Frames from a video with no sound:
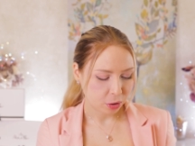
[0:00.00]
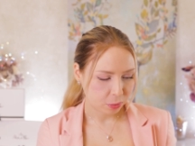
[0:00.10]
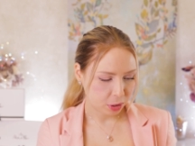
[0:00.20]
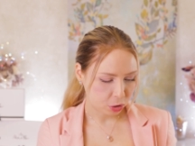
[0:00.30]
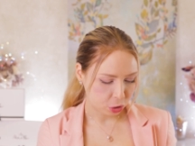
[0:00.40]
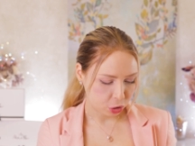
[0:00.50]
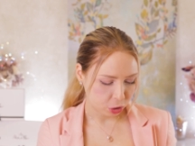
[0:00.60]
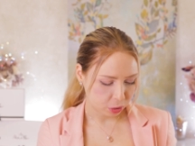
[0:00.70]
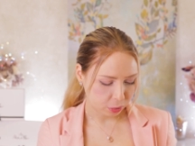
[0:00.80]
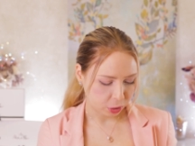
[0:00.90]
going to
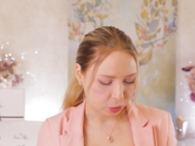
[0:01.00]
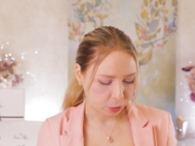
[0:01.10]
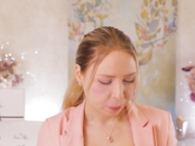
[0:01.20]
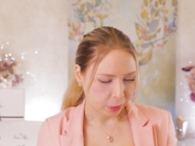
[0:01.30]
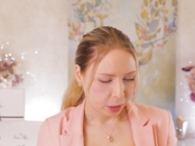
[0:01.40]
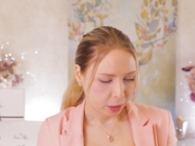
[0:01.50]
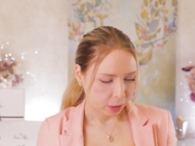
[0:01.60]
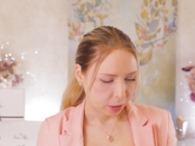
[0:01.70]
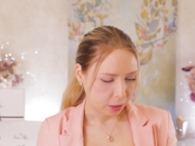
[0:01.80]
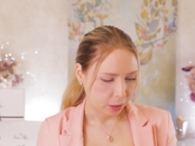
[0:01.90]
show you
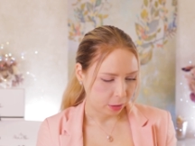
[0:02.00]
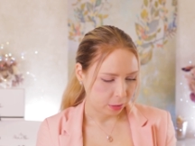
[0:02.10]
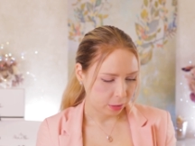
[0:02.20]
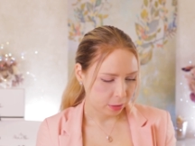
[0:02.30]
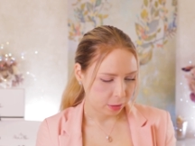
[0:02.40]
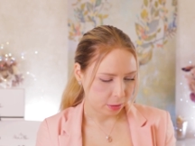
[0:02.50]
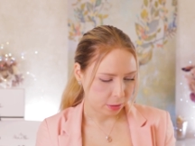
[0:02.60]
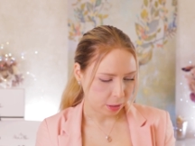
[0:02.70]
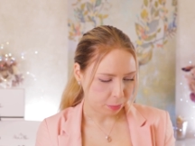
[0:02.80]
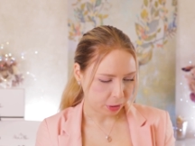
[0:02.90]
uh, this
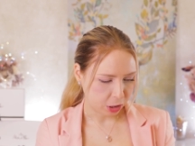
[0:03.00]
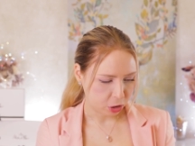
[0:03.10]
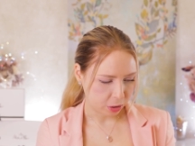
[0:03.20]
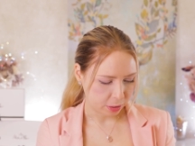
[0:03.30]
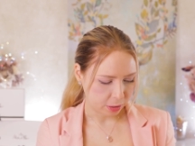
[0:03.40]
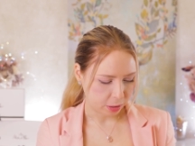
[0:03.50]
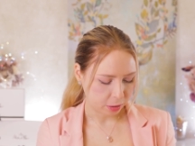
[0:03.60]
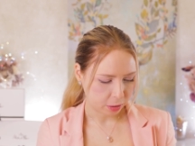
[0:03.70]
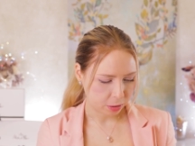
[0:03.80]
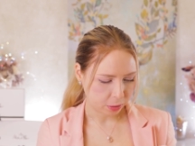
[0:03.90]
is the application
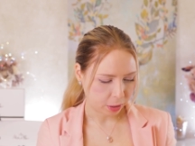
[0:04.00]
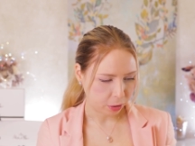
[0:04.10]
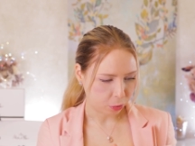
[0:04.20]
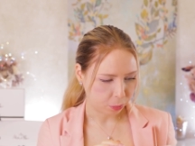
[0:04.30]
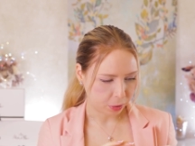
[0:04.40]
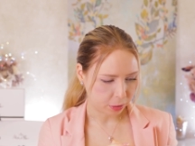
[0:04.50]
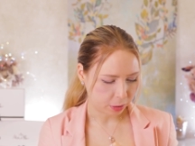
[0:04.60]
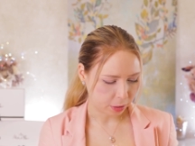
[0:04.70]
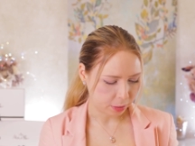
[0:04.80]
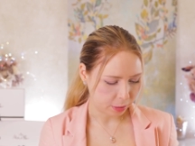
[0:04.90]
Asana, so I
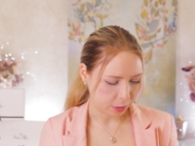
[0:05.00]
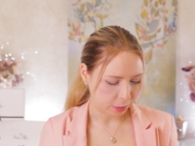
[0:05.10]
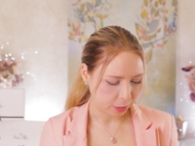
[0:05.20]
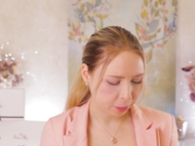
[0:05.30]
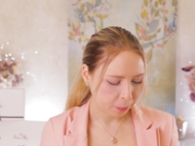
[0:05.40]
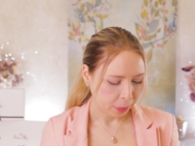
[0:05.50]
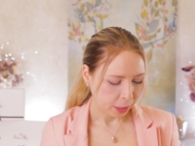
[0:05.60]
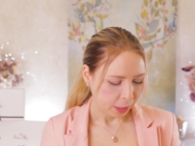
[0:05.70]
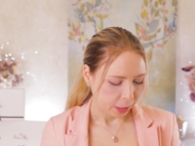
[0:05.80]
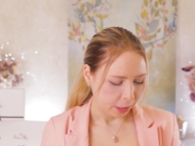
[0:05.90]
opened the Asana
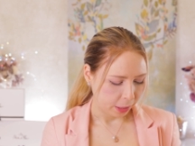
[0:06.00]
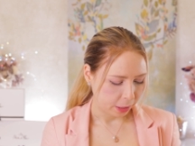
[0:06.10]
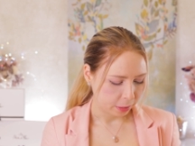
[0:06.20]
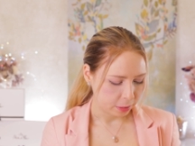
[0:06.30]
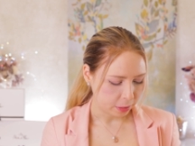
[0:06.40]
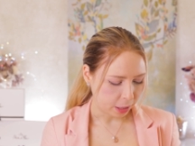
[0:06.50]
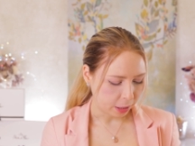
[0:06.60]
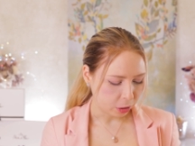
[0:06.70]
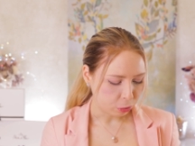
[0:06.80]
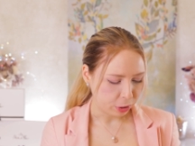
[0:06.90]
and
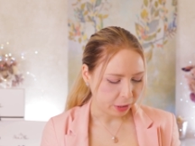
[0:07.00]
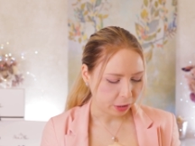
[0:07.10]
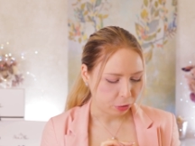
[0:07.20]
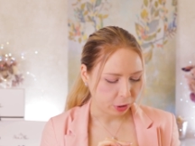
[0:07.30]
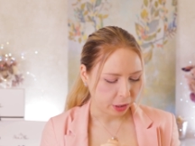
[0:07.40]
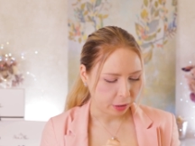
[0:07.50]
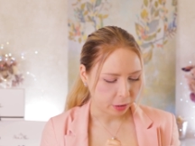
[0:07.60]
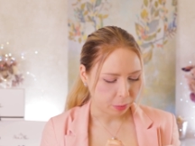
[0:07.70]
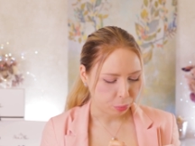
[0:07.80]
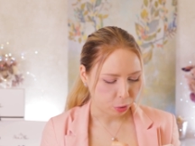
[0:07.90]
I already
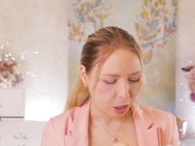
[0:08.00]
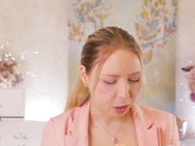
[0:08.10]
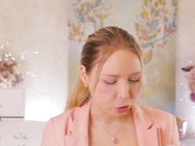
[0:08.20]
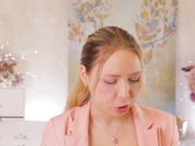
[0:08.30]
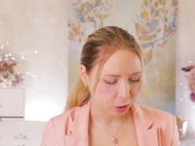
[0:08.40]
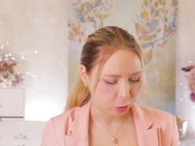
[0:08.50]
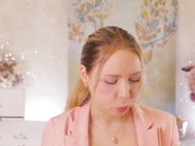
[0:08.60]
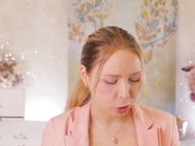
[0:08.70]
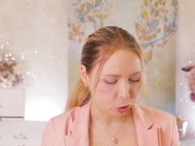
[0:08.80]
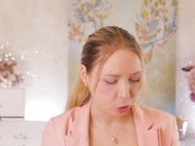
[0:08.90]
created a project
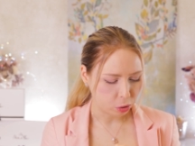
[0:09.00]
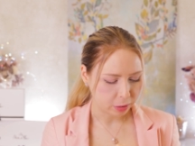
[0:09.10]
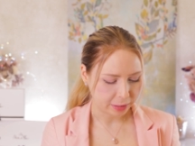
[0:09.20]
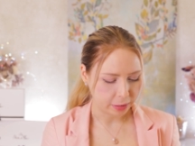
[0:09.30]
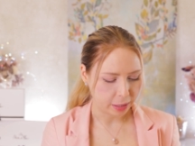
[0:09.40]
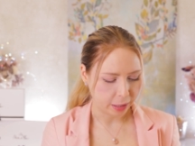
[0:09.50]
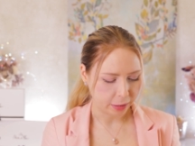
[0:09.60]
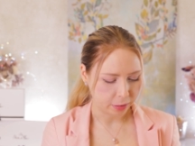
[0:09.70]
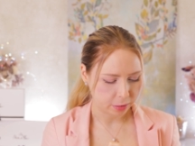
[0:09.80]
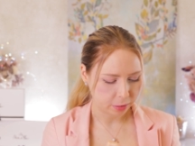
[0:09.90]
which called
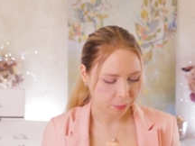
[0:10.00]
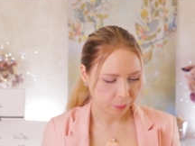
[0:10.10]
client.